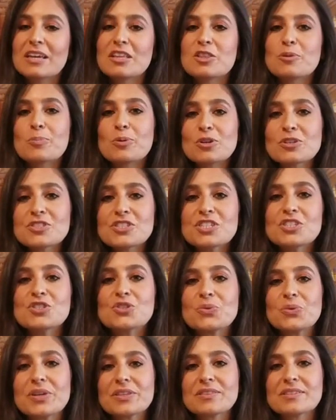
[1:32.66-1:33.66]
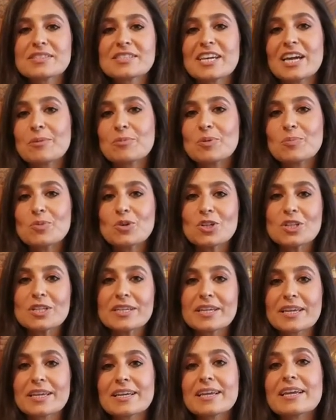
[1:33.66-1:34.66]
The person doing the
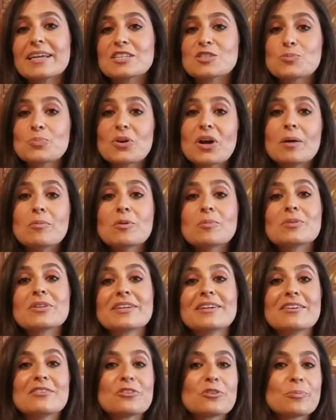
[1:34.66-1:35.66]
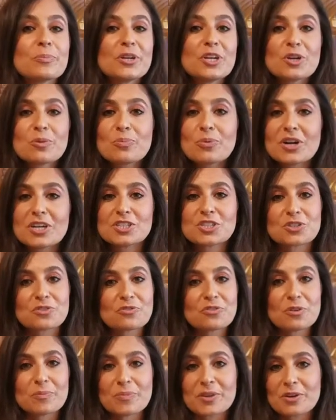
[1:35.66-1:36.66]
cyberbullying is probably under peer pressure
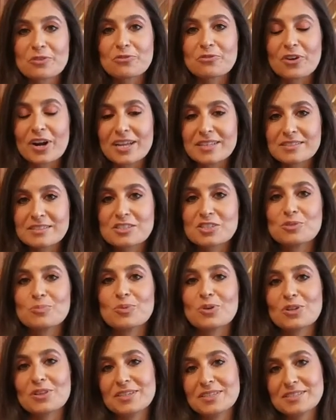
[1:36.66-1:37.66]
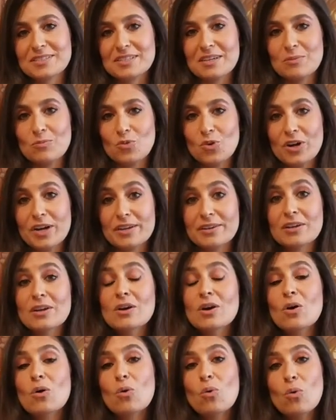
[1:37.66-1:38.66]
from their friends to bully someone,
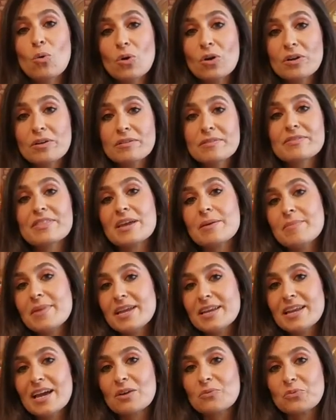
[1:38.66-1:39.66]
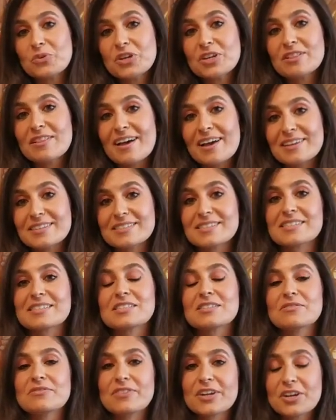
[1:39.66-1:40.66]
or they may not realize the
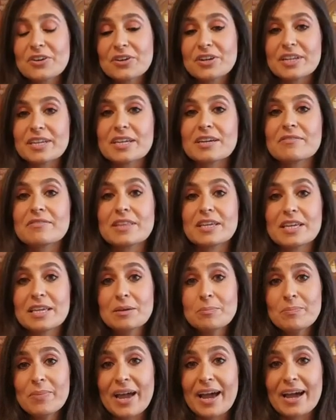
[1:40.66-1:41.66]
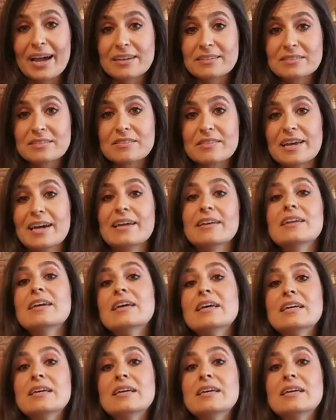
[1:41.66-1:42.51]
severity of the impact that